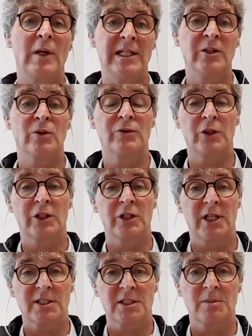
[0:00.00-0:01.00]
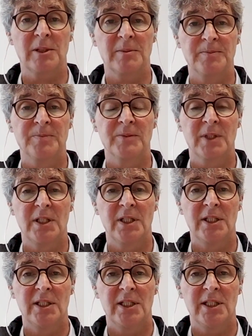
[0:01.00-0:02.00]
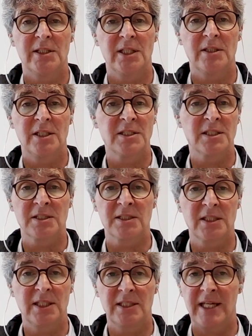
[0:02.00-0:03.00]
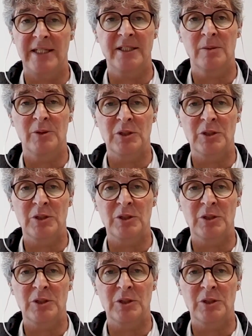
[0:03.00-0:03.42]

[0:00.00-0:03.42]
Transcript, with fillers: value for the customer. And, and this is the identical